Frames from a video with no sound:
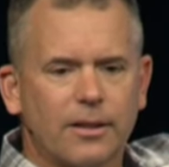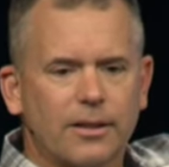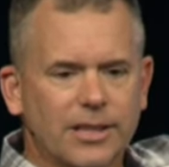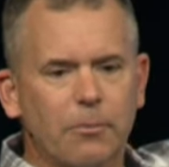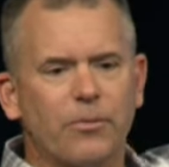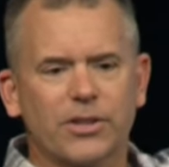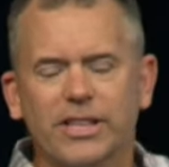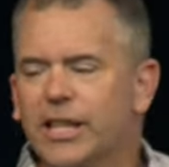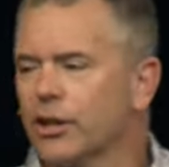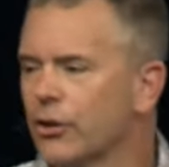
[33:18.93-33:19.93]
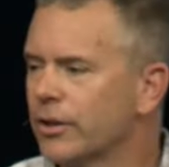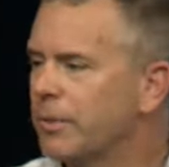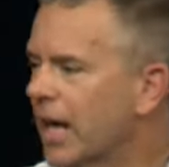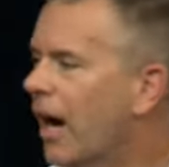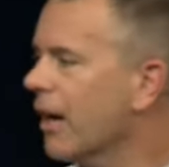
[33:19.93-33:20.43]
Some of us need to learn to
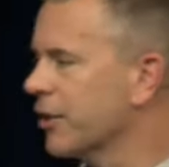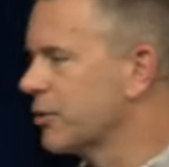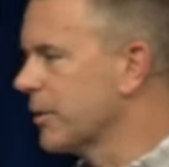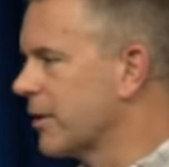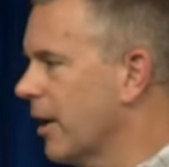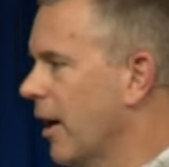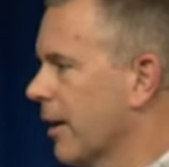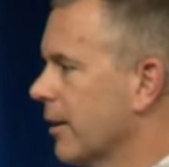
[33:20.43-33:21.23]
be honest with God.